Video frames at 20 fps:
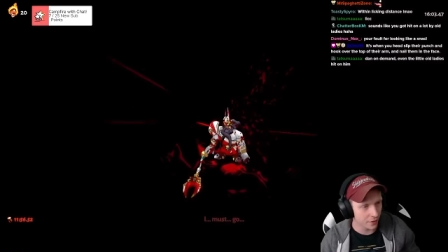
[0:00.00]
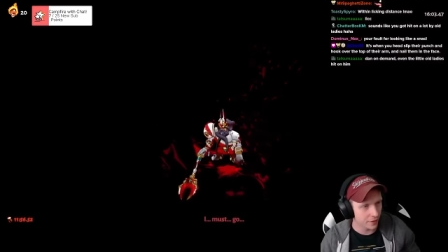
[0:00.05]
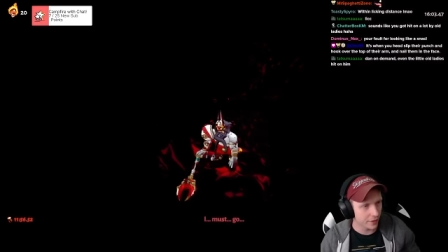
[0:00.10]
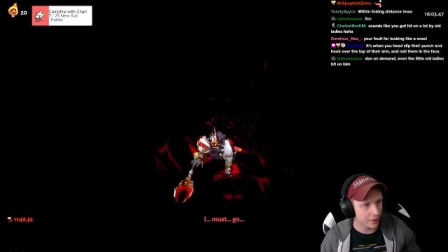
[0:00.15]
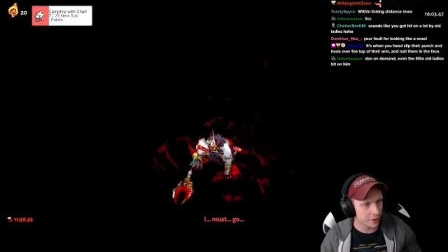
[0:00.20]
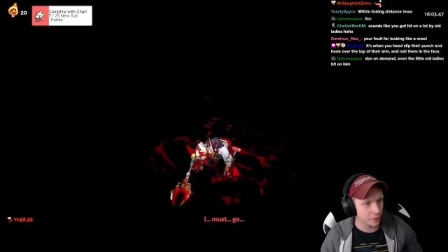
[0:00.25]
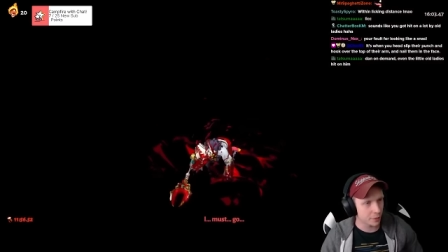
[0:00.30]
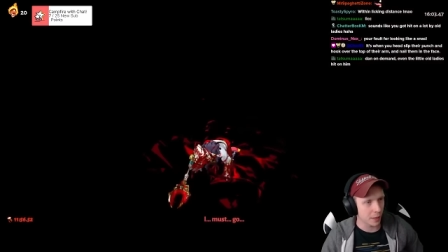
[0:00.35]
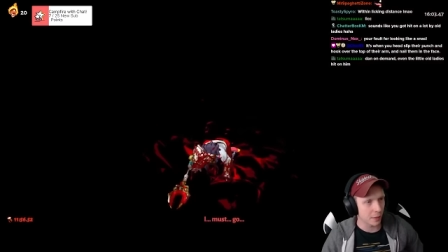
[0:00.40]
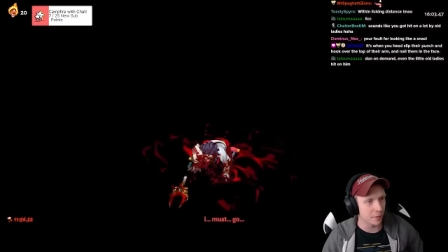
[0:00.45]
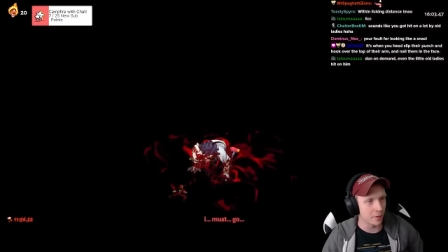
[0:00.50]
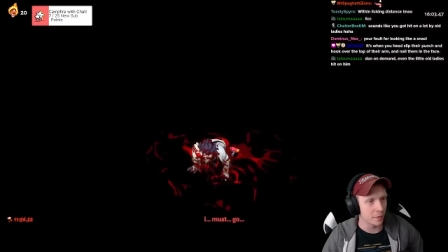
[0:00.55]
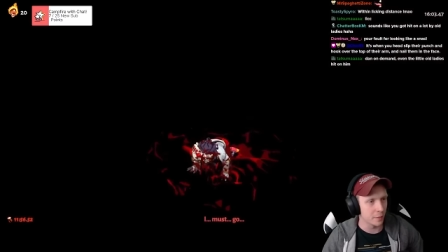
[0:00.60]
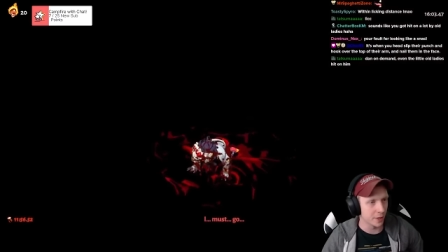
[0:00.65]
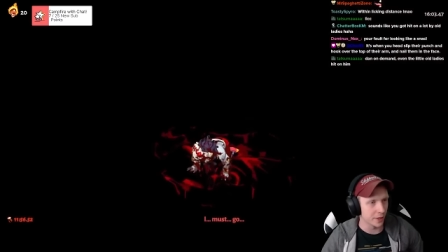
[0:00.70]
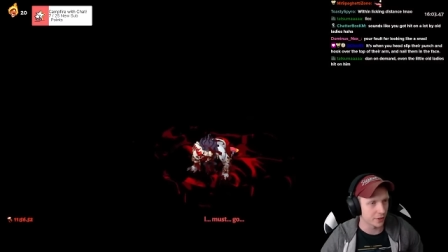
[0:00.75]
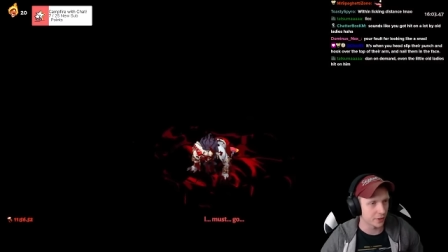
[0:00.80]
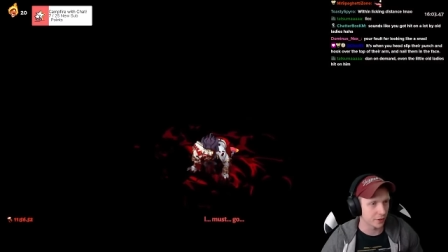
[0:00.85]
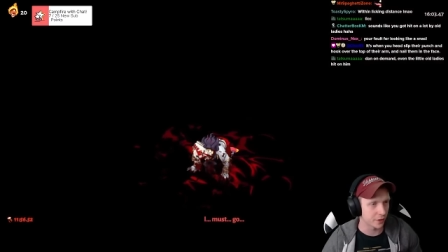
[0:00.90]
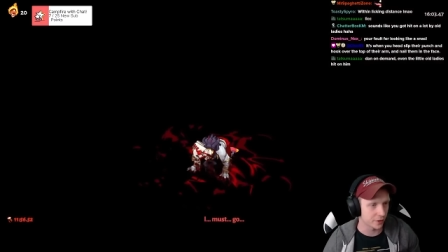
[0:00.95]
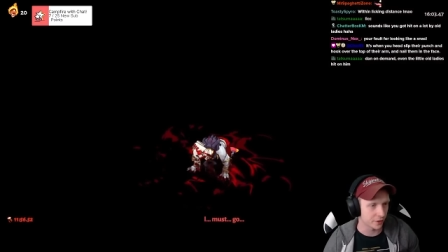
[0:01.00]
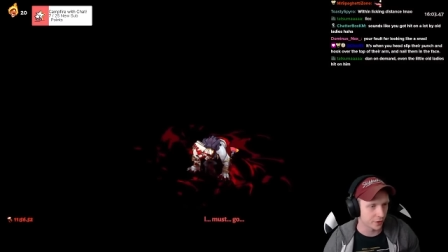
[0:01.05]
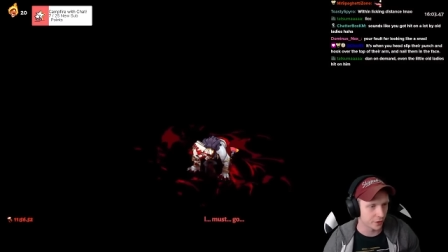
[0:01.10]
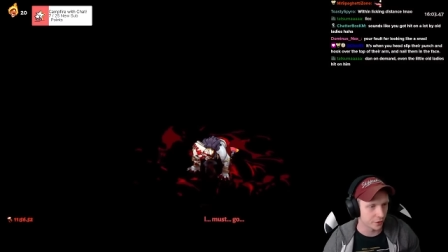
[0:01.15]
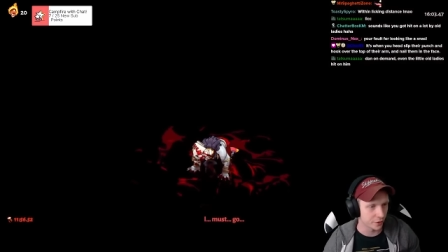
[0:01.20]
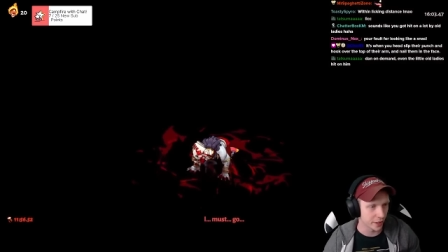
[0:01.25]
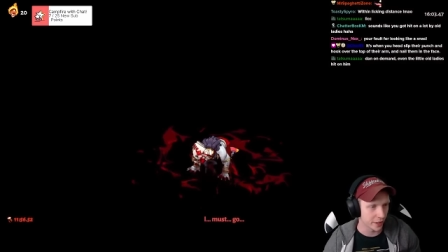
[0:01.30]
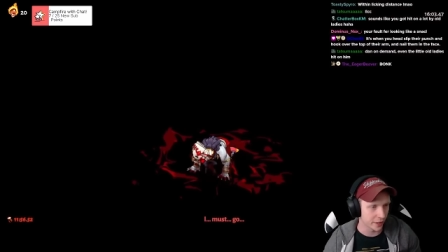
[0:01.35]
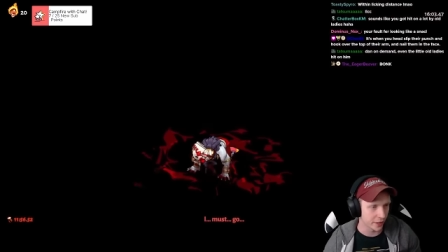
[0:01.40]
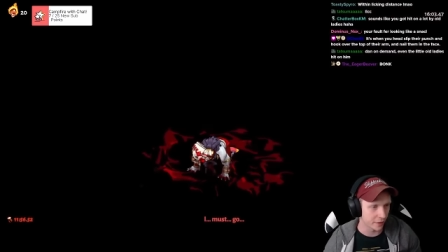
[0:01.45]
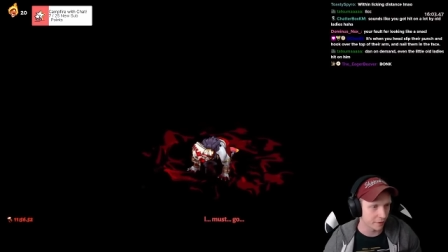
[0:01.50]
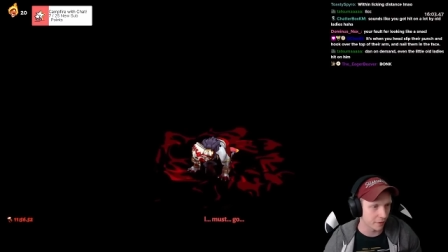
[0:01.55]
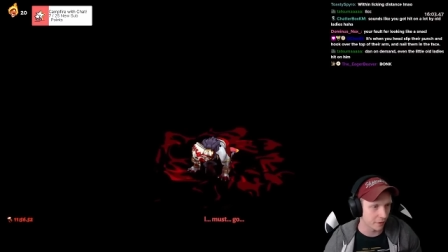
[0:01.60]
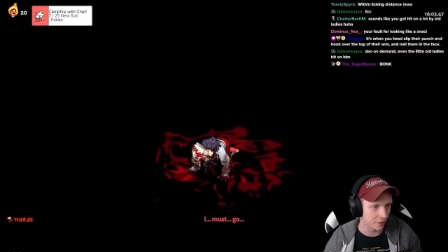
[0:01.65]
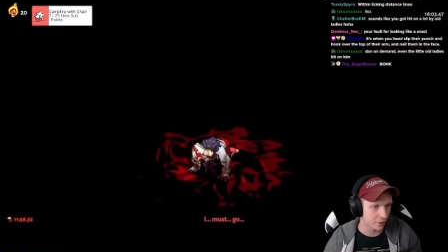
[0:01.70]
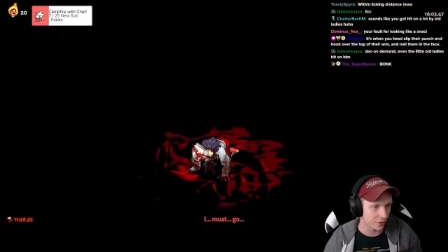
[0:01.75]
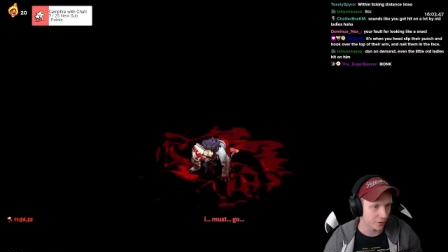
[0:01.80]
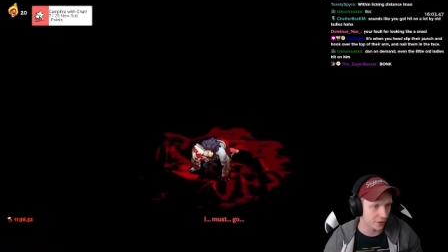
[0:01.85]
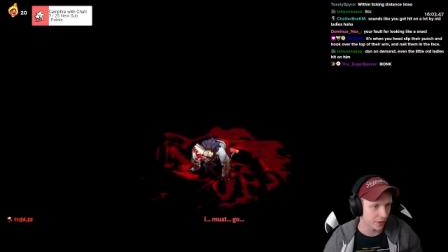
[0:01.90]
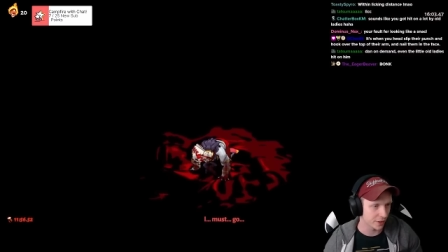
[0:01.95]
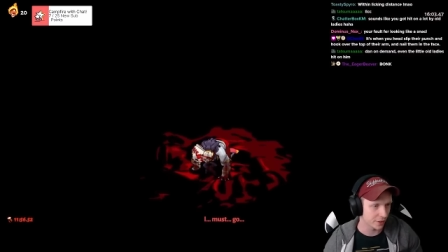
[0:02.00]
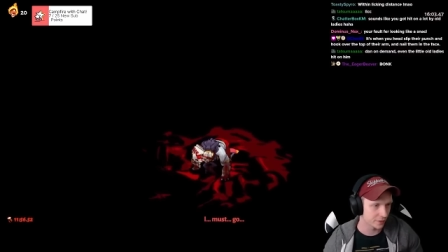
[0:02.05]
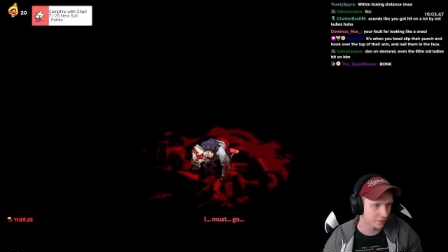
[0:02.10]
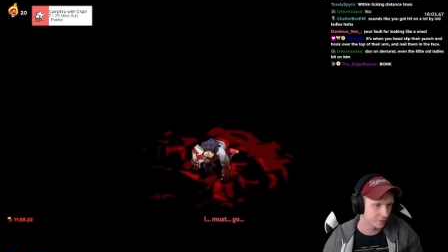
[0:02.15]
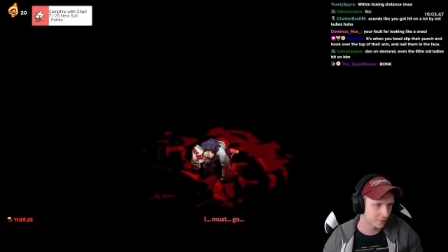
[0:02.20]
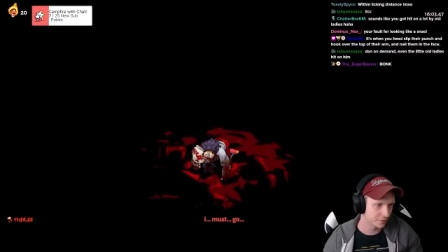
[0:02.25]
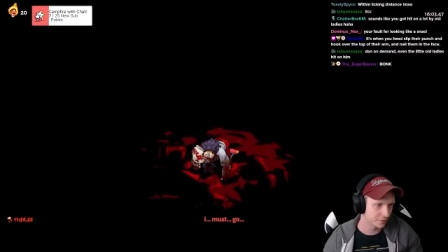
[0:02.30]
that was probably the best Curse of Drowning I've ever seen.